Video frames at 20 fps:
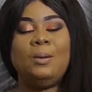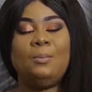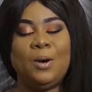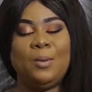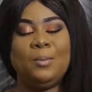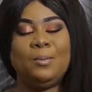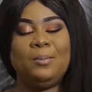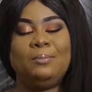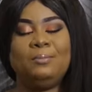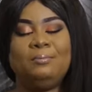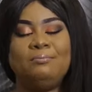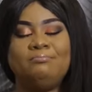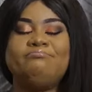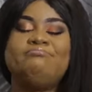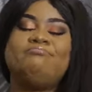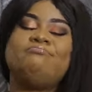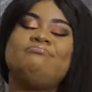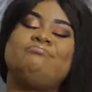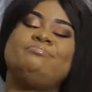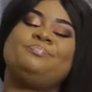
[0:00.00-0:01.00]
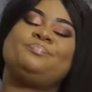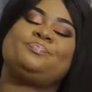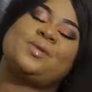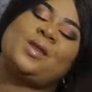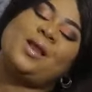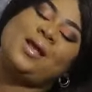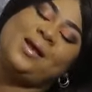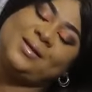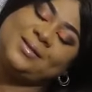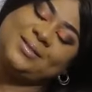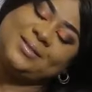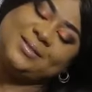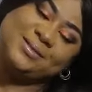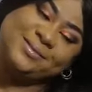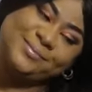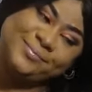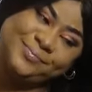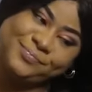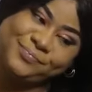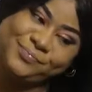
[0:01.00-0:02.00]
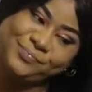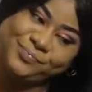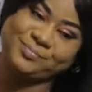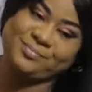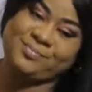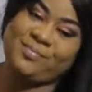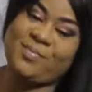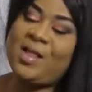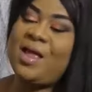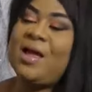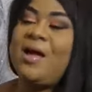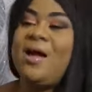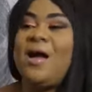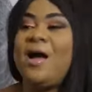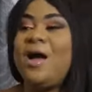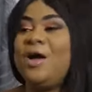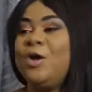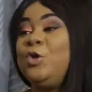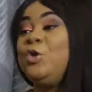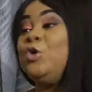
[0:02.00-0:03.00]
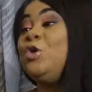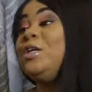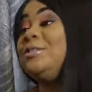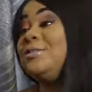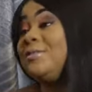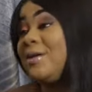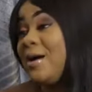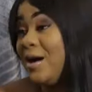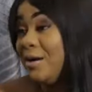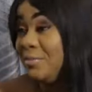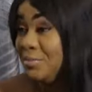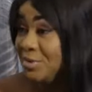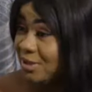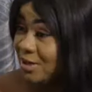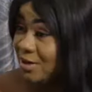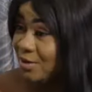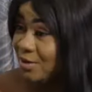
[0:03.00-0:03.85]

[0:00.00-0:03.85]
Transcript: Mom, listen, you need to calm